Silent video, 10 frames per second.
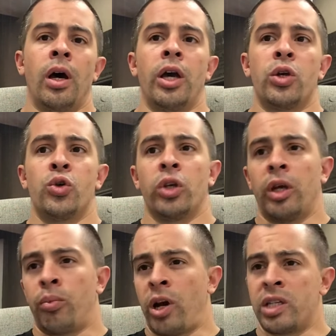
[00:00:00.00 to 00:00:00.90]
usually
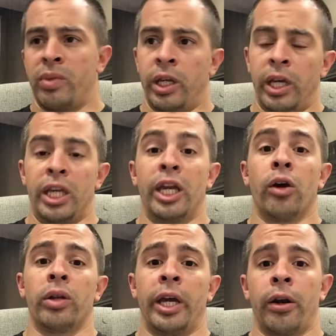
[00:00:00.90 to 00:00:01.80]
approximately a year
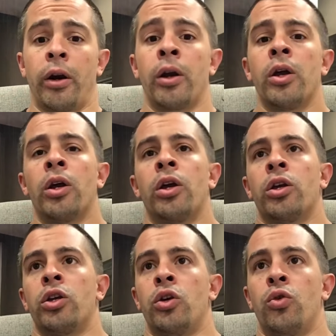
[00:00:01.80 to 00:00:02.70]
later,
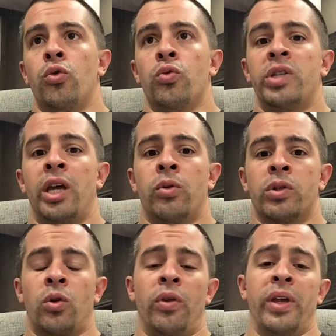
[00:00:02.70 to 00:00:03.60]
you take what's
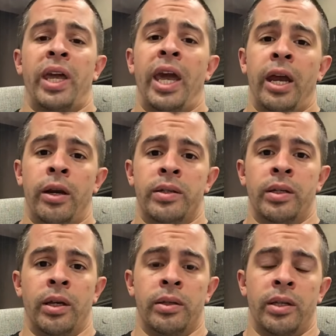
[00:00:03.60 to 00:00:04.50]
called the
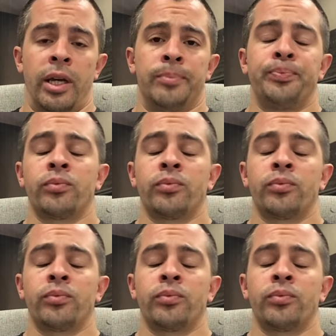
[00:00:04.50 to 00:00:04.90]
candidacy exam.